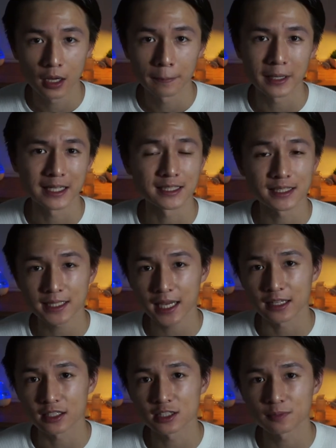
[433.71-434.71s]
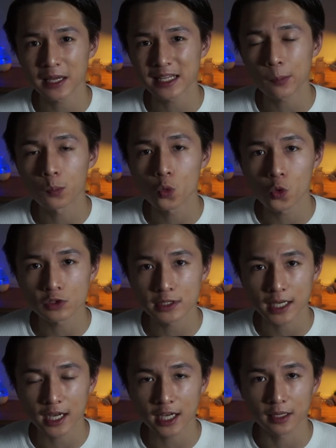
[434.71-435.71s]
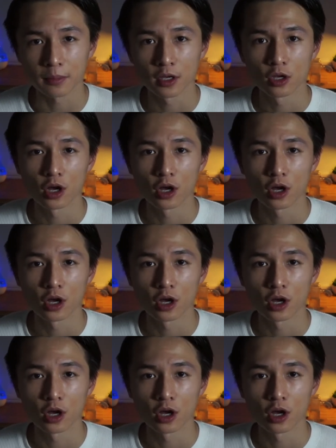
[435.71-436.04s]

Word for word: but instead spending more time